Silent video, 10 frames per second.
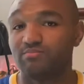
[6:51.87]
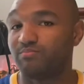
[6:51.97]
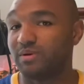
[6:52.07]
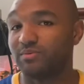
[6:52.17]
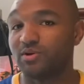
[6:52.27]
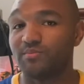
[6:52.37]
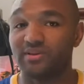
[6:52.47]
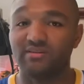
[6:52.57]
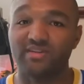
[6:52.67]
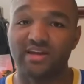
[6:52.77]
people don't
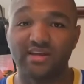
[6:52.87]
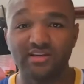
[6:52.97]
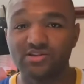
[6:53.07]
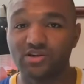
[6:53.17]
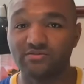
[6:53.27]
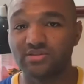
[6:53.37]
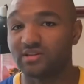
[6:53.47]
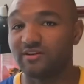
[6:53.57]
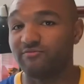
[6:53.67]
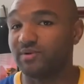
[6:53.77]
believe that he deserves to
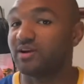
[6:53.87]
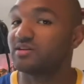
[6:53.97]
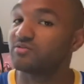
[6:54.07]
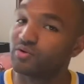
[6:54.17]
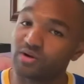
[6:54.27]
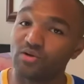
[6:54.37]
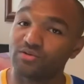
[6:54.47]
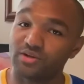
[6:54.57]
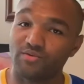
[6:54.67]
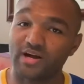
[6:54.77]
live because of what Gol
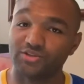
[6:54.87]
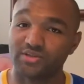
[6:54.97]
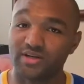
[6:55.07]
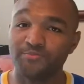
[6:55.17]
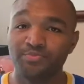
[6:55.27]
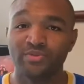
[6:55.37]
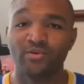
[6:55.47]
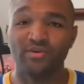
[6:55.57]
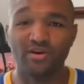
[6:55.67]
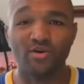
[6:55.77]
D. Roger did.
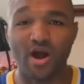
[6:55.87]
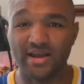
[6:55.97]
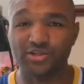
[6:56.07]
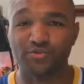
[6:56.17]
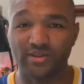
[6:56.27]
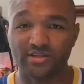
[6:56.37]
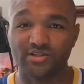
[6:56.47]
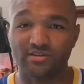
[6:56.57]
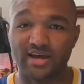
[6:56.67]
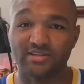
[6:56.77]
We know Ace really
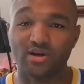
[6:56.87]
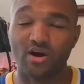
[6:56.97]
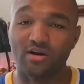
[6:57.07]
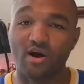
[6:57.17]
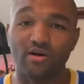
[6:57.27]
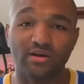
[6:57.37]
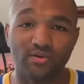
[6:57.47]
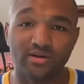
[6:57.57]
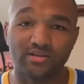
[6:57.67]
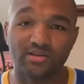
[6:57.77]
took that to heart. All he
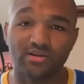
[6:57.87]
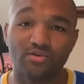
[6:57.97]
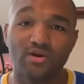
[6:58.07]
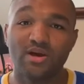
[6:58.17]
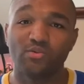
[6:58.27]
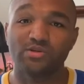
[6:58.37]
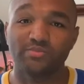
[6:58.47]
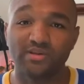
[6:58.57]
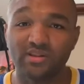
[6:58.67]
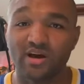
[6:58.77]
wanted to do was
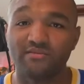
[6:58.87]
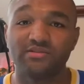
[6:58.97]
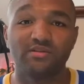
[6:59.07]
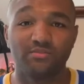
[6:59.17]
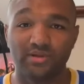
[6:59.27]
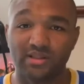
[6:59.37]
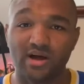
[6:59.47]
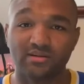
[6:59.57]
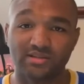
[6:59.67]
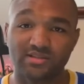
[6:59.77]
be loved, to
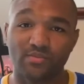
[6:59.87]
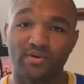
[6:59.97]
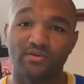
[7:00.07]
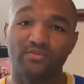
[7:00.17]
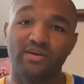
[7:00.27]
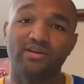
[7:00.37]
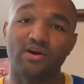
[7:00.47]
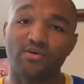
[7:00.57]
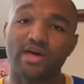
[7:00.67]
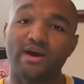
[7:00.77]
belong to someone, and we
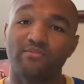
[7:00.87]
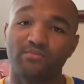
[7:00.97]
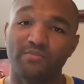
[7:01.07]
know that